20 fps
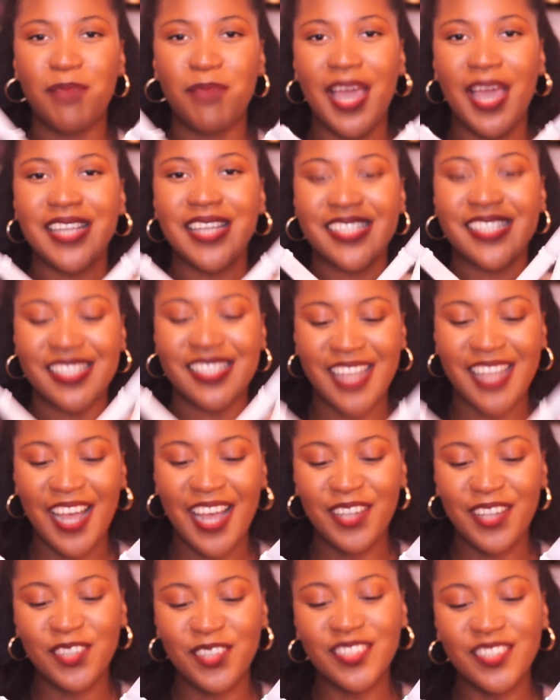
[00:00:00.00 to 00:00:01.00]
back
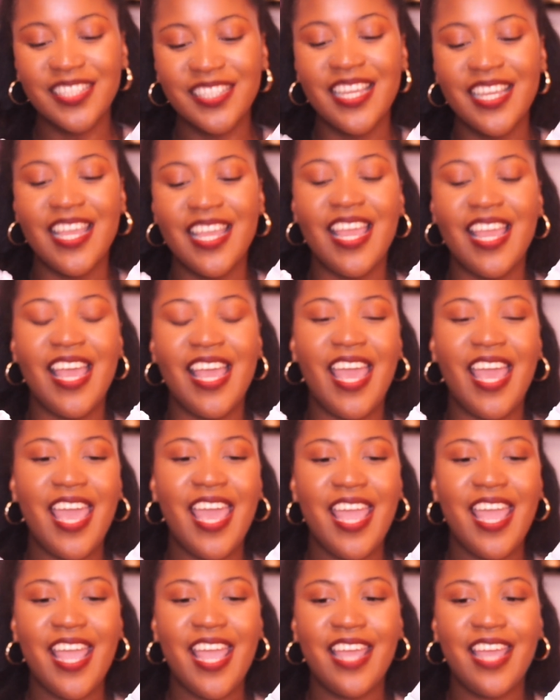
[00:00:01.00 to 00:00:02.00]
style,
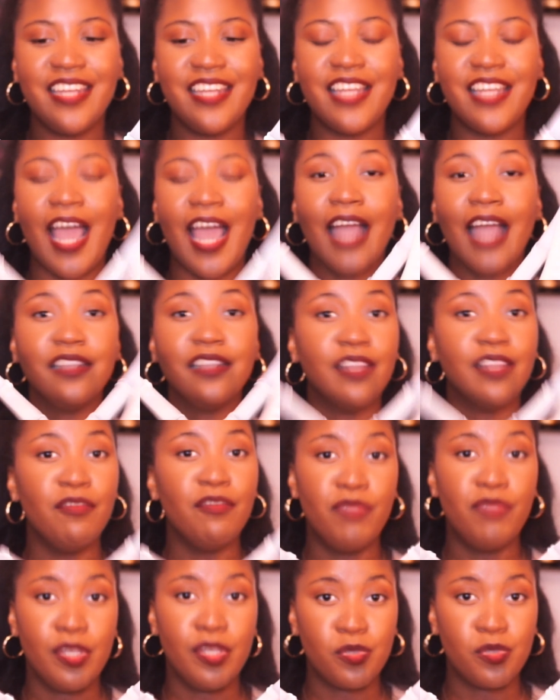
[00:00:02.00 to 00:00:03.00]
and I
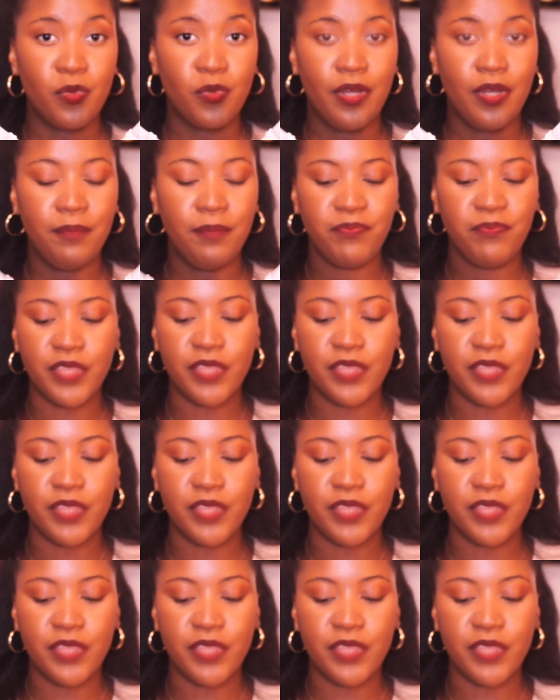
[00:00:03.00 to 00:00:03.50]
love this one.